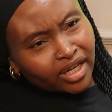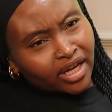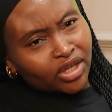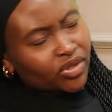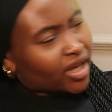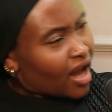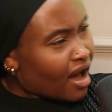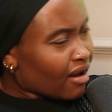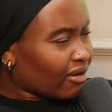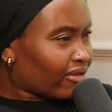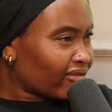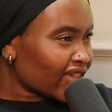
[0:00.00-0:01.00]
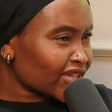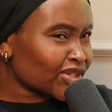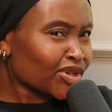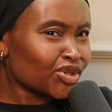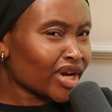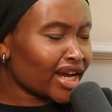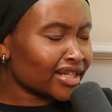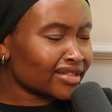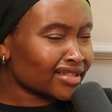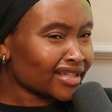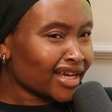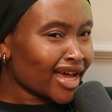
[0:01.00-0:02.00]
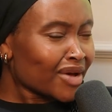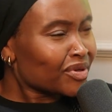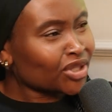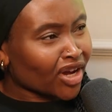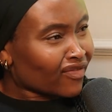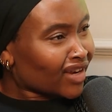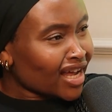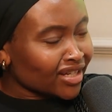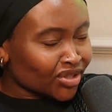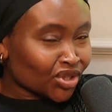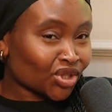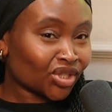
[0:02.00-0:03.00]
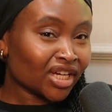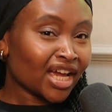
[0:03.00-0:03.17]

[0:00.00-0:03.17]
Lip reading: She was like, oh, that's so strange. We should go for lunch.